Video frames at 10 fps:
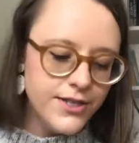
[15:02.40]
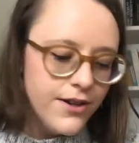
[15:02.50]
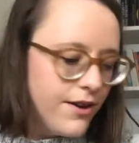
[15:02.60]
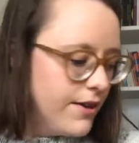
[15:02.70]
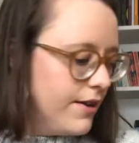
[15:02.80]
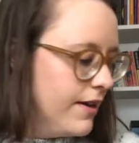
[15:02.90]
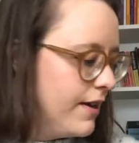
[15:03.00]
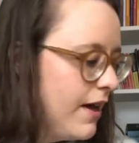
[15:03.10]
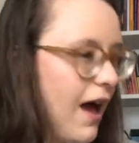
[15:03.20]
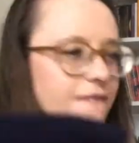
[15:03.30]
So
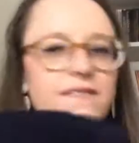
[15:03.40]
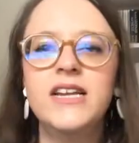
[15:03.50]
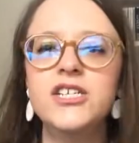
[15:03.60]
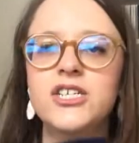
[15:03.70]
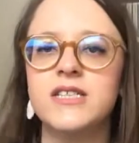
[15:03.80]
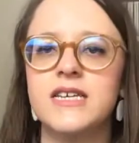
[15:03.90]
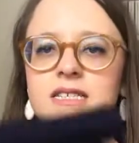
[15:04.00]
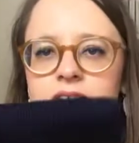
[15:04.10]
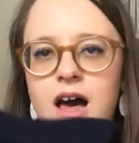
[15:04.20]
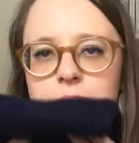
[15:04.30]
I finished this
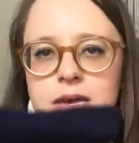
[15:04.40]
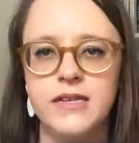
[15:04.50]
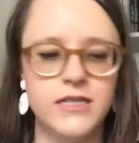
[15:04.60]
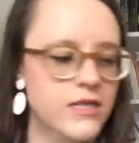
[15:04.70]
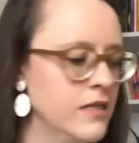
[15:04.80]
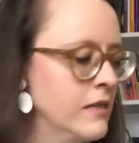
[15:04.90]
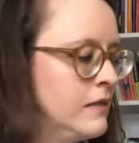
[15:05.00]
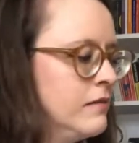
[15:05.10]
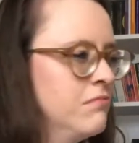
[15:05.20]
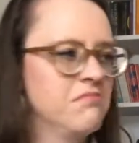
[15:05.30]
garment
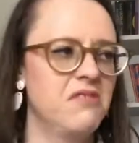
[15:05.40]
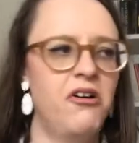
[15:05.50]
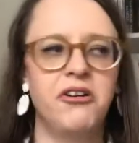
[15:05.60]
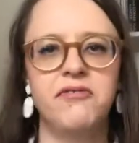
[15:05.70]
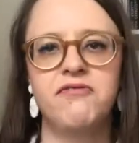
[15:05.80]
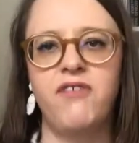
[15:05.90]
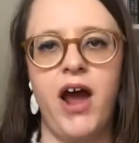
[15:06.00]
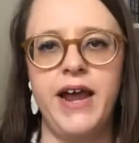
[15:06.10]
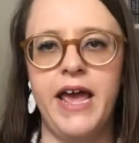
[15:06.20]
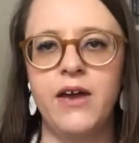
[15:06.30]
on
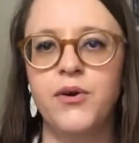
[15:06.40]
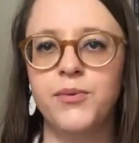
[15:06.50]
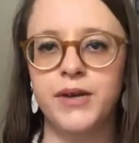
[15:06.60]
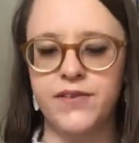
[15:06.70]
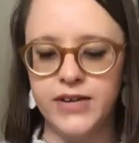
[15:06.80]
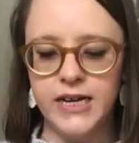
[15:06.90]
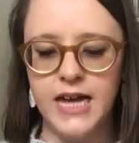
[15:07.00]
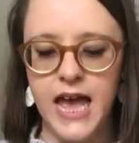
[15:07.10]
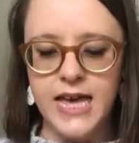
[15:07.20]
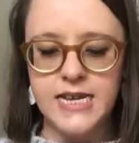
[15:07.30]
Friday or whatever,
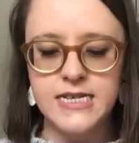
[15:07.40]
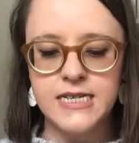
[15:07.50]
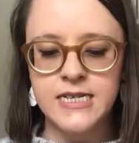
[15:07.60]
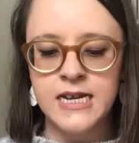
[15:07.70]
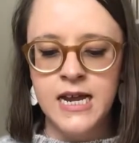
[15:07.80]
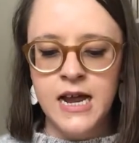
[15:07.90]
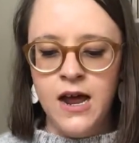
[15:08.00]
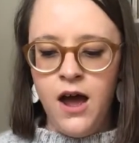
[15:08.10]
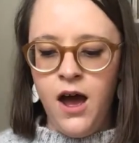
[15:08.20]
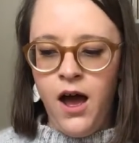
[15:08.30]
and
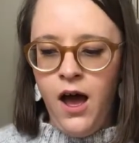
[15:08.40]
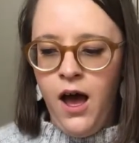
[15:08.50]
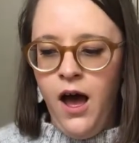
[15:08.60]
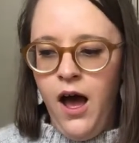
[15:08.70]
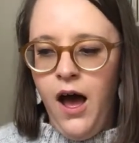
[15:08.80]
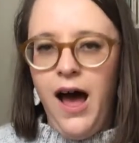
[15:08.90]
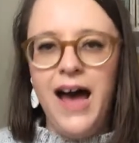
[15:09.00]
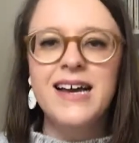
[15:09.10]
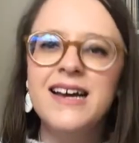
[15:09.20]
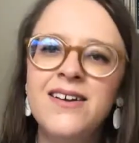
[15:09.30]
I
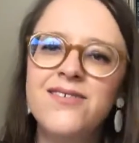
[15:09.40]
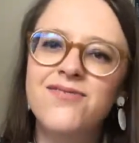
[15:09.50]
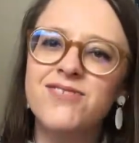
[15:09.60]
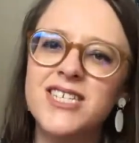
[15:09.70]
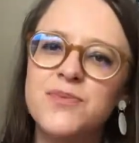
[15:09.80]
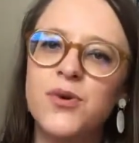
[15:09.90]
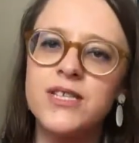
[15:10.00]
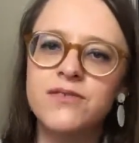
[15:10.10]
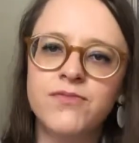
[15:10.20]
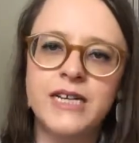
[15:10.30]
kind of just
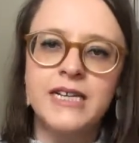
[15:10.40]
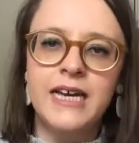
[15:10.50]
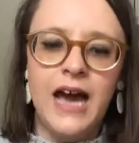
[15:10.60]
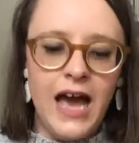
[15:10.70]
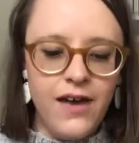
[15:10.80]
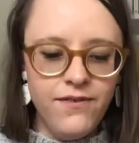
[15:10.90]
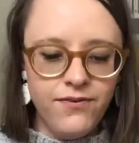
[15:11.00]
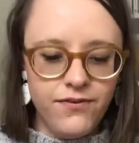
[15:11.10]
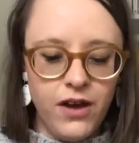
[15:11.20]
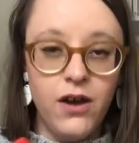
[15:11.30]
wasn't really, I have
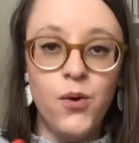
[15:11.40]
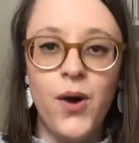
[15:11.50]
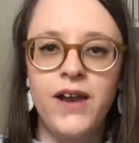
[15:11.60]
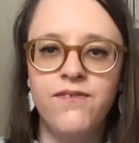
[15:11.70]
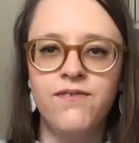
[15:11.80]
quite